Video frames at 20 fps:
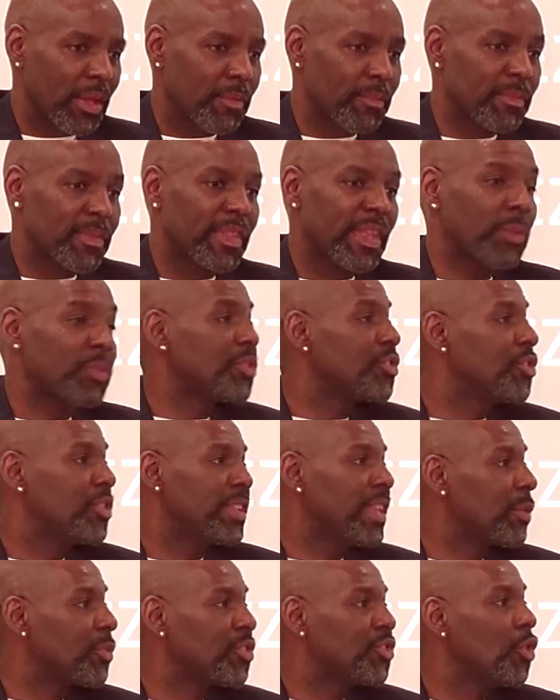There
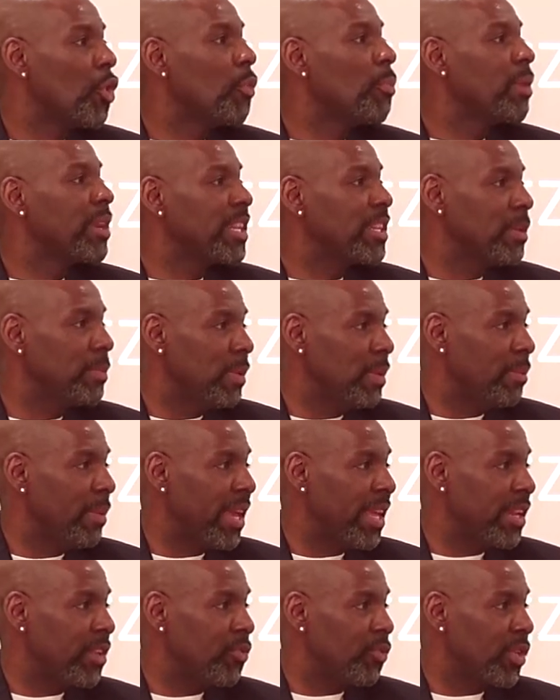was no money to be
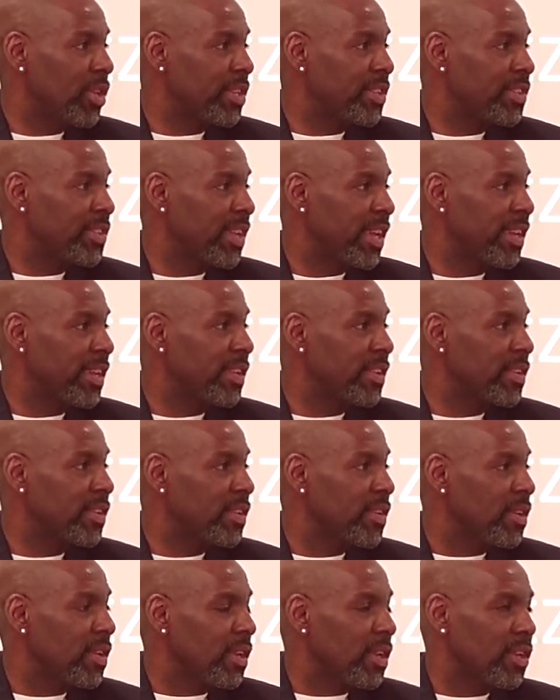made in real estate.
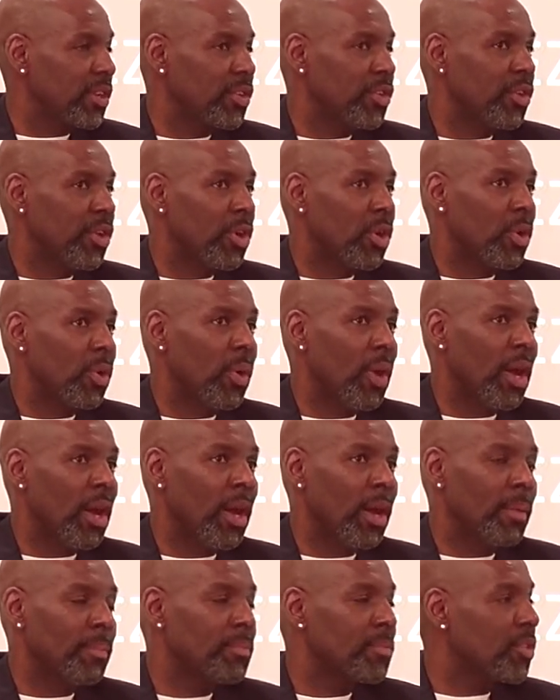You
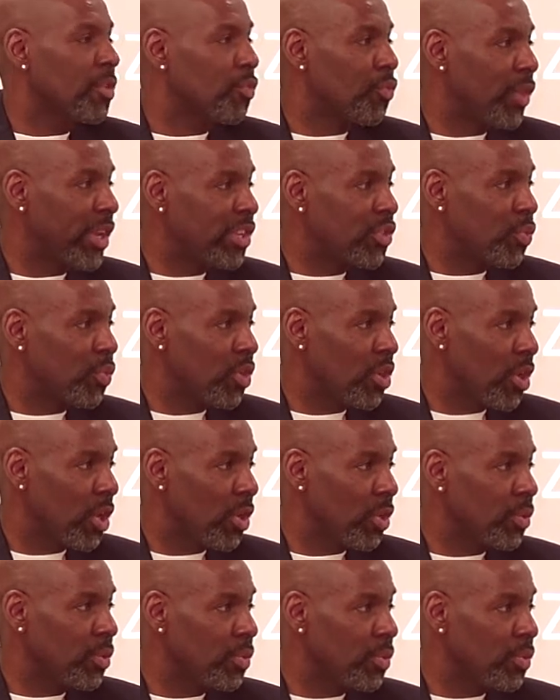know, the rents were
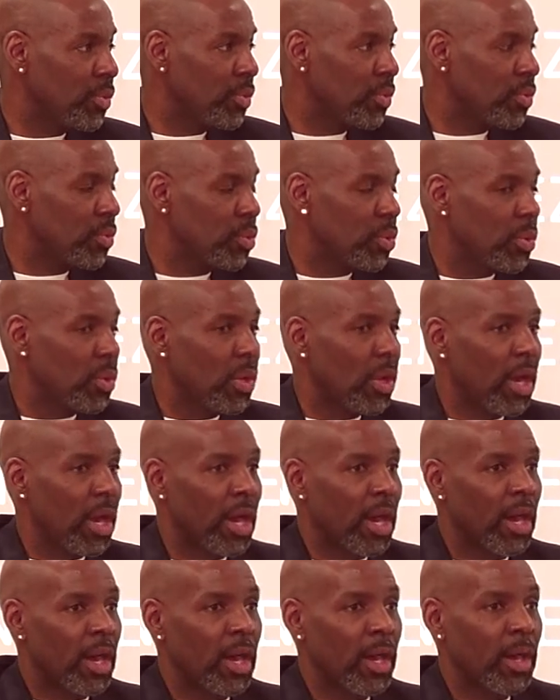low.
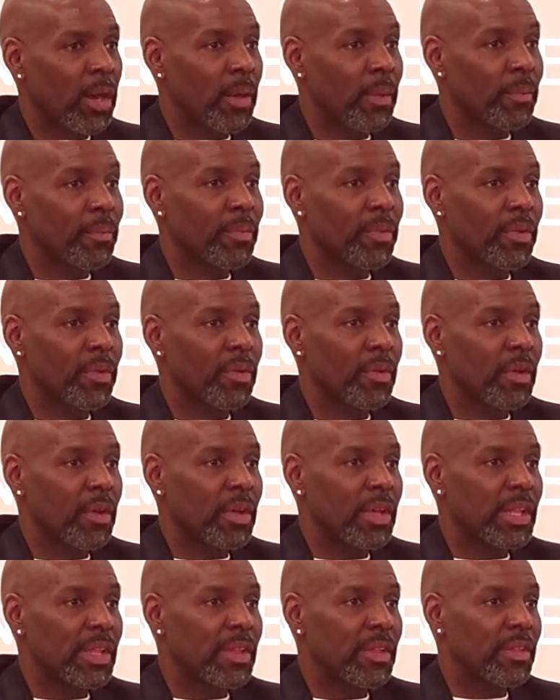Mm-hmm.
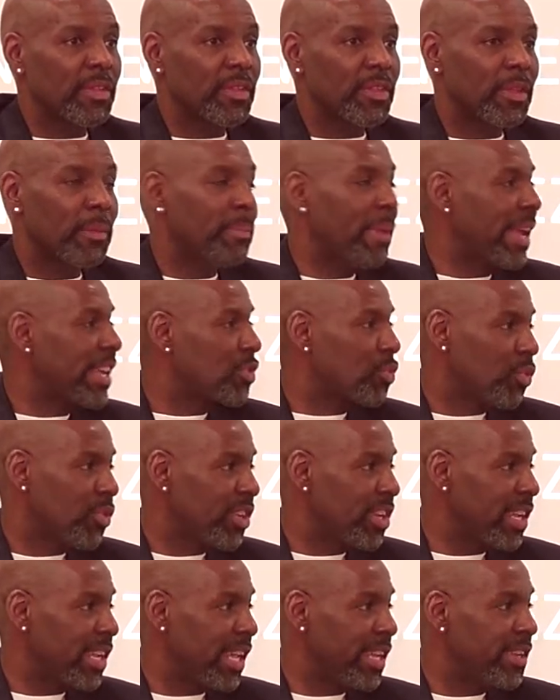The banks
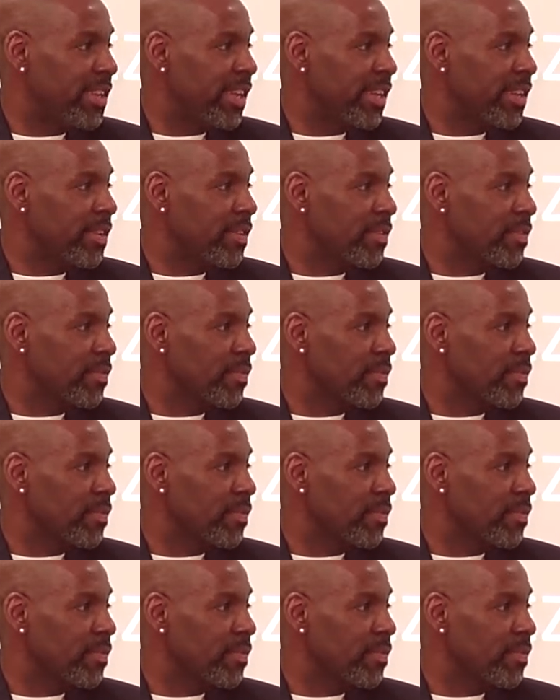weren't lending.